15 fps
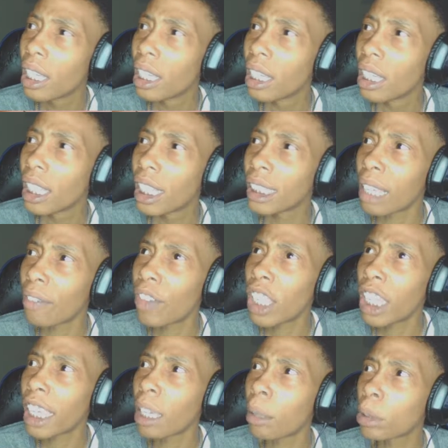Because I felt
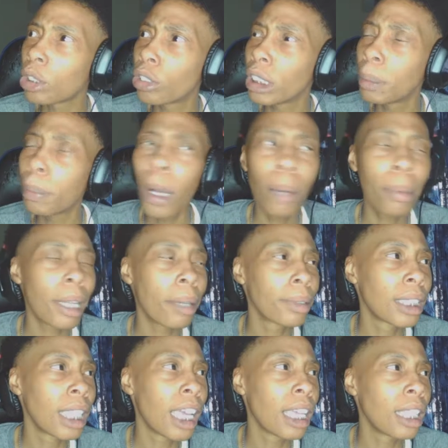like it was Chris Paul, but I was
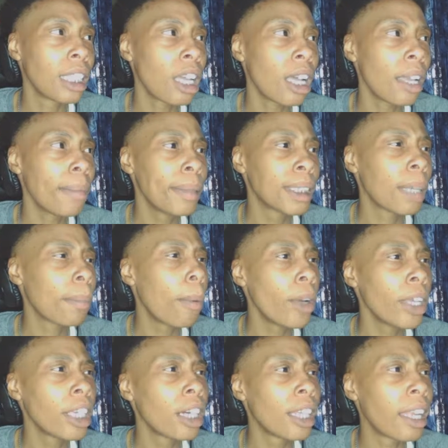like, no, it was a
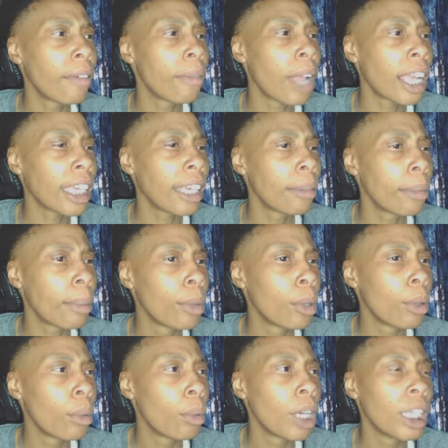point guard. I can't remember who
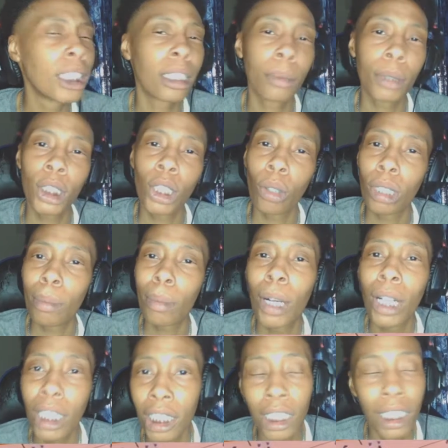it was, and it was Tony
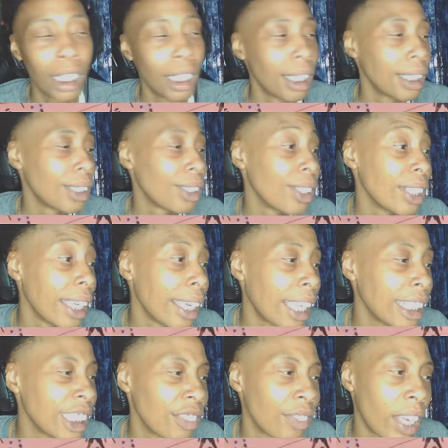Parker. So yeah, I
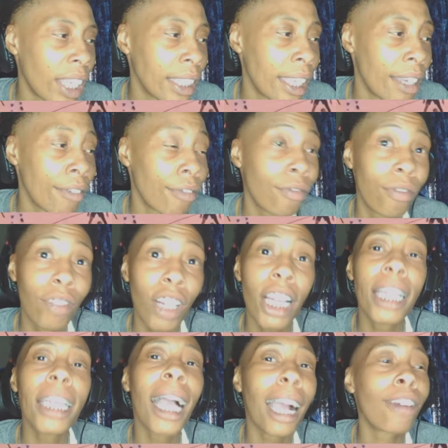just found that
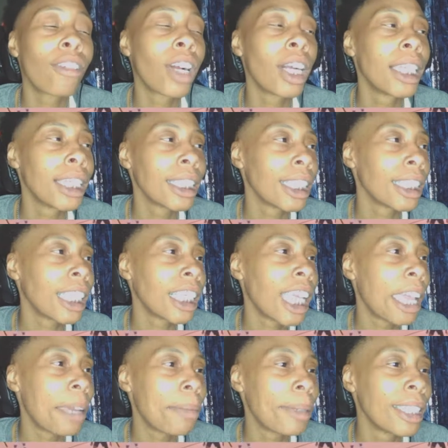very ironic that
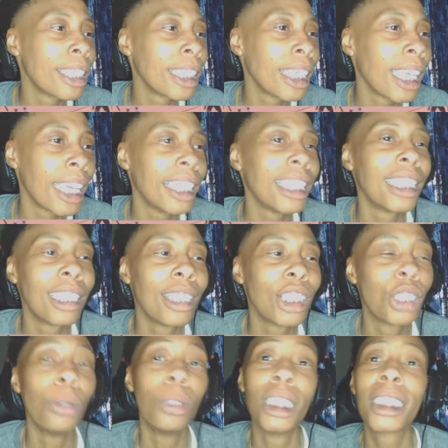happened again
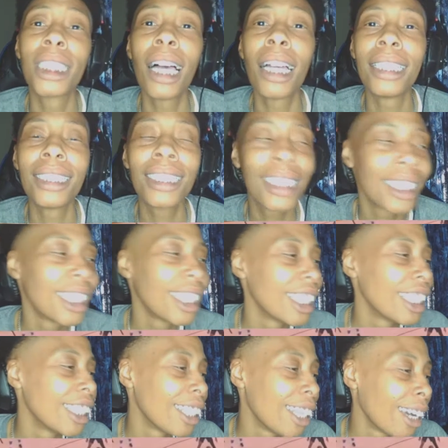to the Suns.
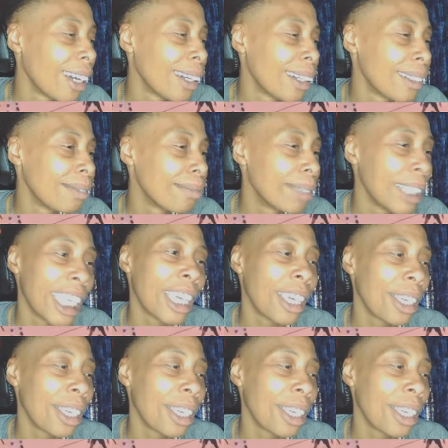But yeah.